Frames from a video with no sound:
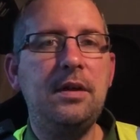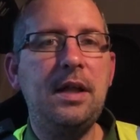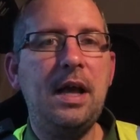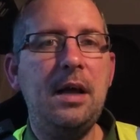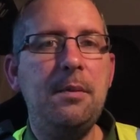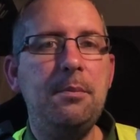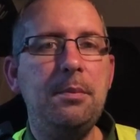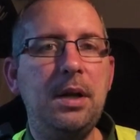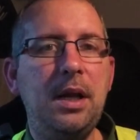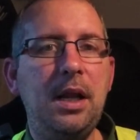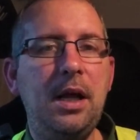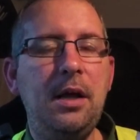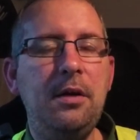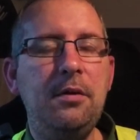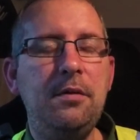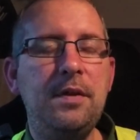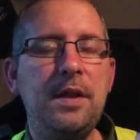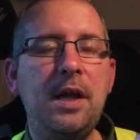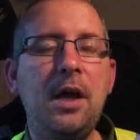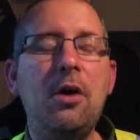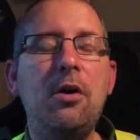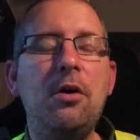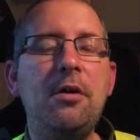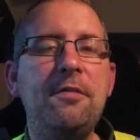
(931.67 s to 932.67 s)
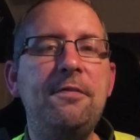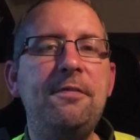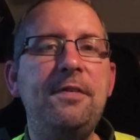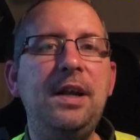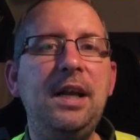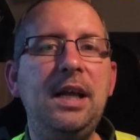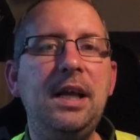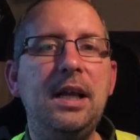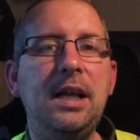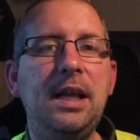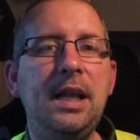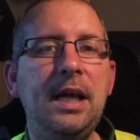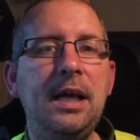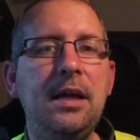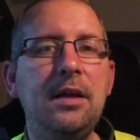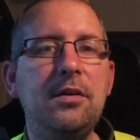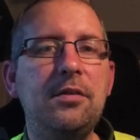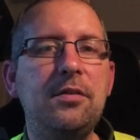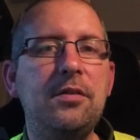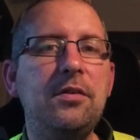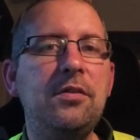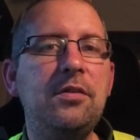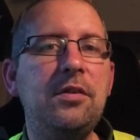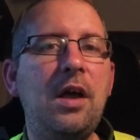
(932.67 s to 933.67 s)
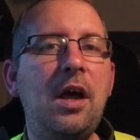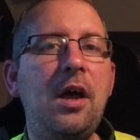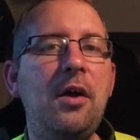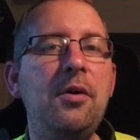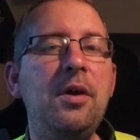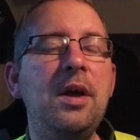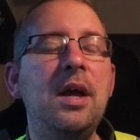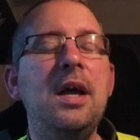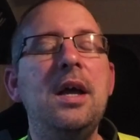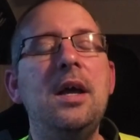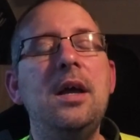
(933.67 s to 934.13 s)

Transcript: down below. They are affiliate links, so